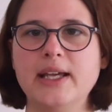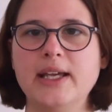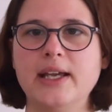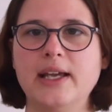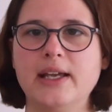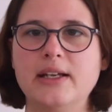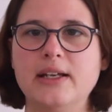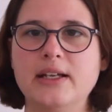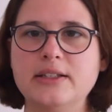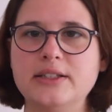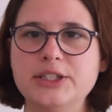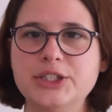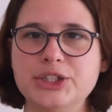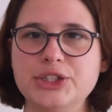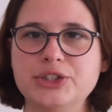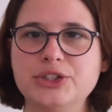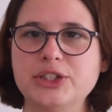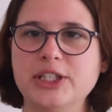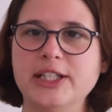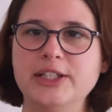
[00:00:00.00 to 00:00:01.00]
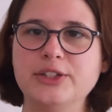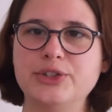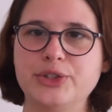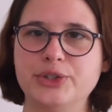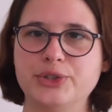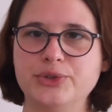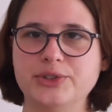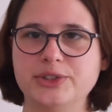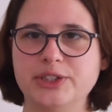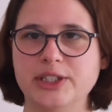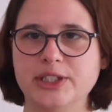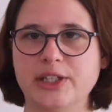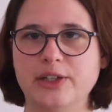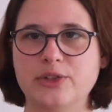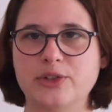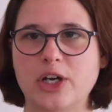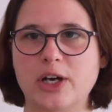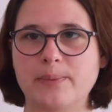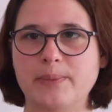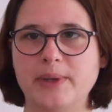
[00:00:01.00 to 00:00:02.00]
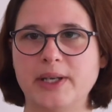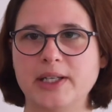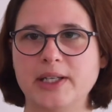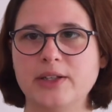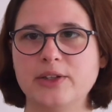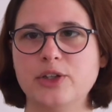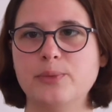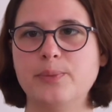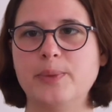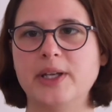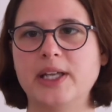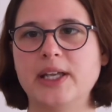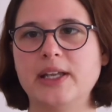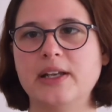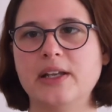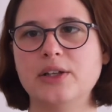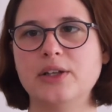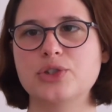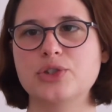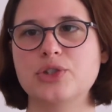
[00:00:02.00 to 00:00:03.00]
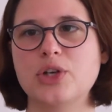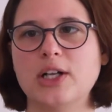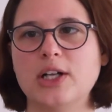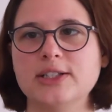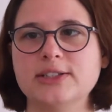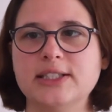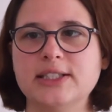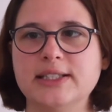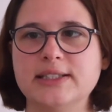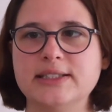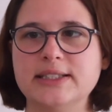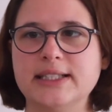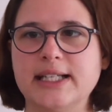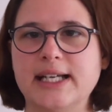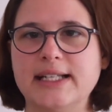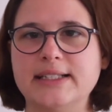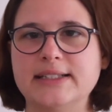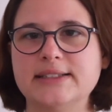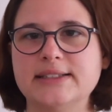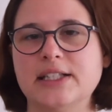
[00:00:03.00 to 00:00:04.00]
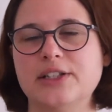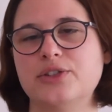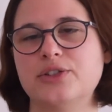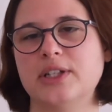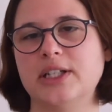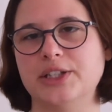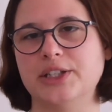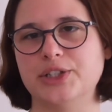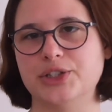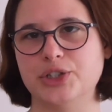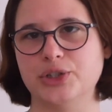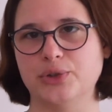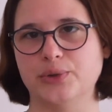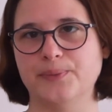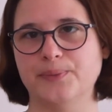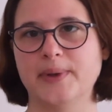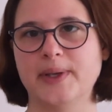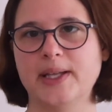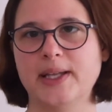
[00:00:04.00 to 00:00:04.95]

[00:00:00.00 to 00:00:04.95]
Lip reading: In addition to introducing your topic, your beginning should also indicate the central issue.